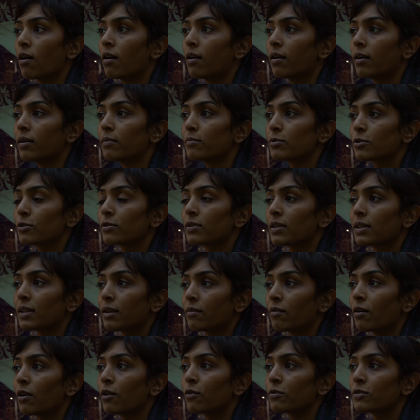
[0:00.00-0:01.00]
are
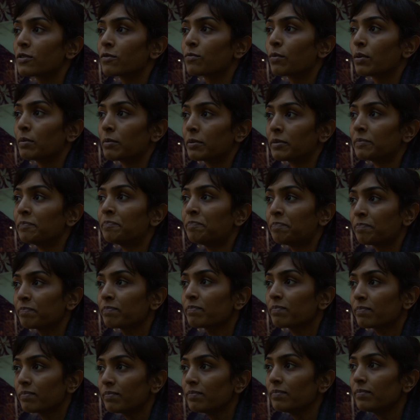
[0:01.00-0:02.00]
lots of
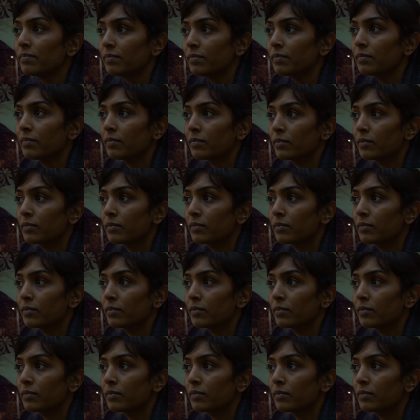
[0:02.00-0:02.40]
women.